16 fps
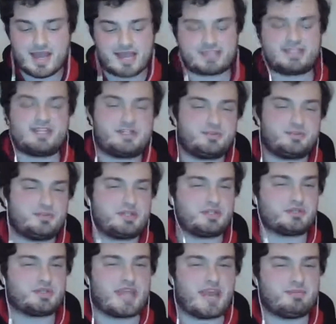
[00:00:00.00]
I seem to be
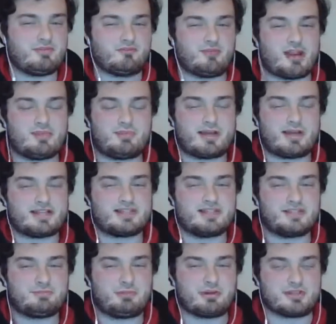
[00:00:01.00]
just naming right backs at
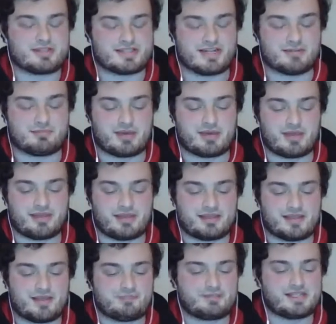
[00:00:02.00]
this point in time, but I think
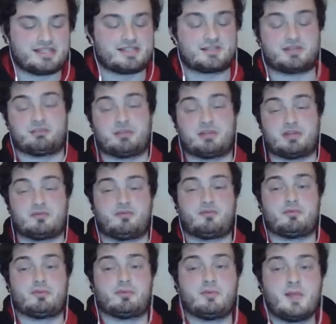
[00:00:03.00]
Lamptey is going to be another
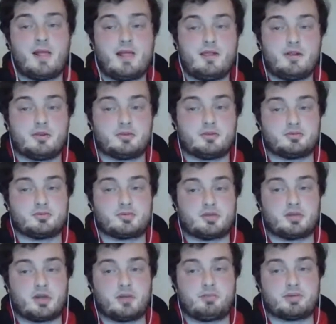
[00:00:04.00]
one who's got a